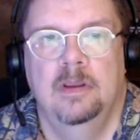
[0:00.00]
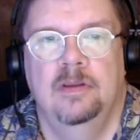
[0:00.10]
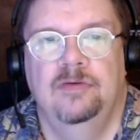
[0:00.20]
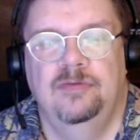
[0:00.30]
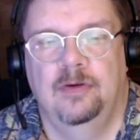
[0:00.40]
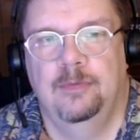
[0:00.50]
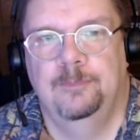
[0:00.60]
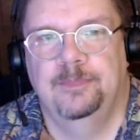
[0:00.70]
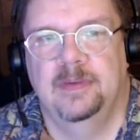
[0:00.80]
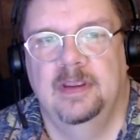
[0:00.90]
So
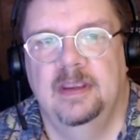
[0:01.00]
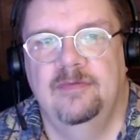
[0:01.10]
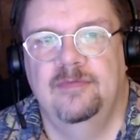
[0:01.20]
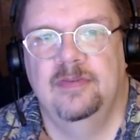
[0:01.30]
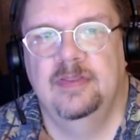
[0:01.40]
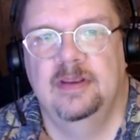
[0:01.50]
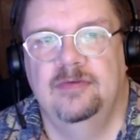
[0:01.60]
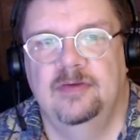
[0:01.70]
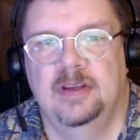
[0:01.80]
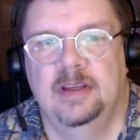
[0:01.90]
if
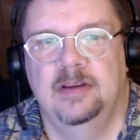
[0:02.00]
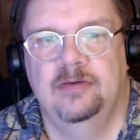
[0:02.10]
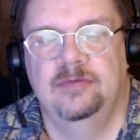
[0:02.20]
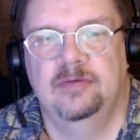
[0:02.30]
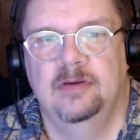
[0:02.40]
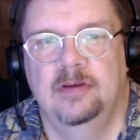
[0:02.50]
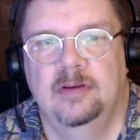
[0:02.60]
this is